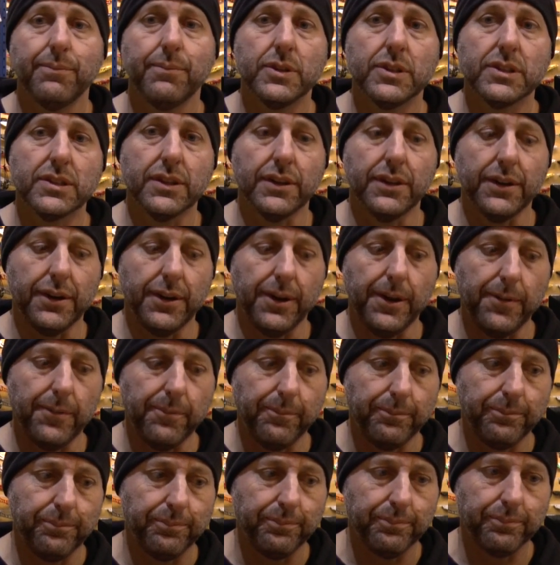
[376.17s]
So
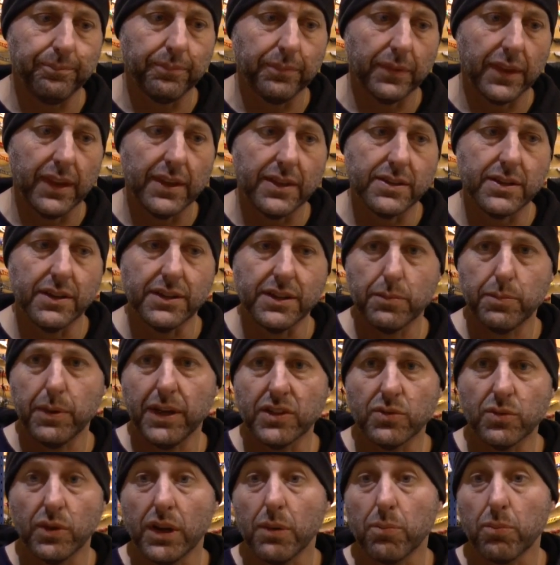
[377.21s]
it
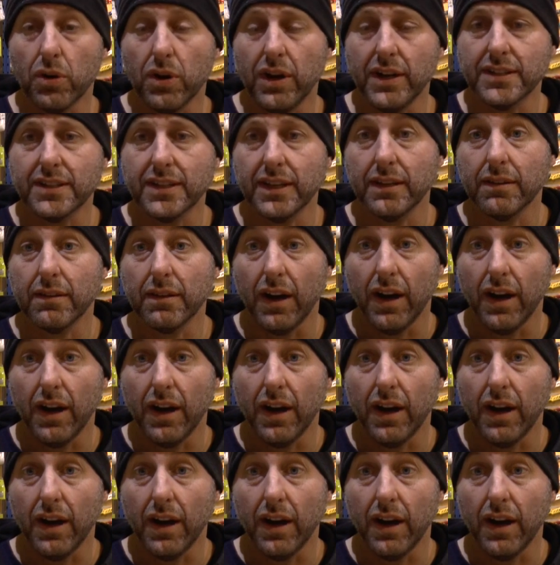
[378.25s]
depends what you're pricing.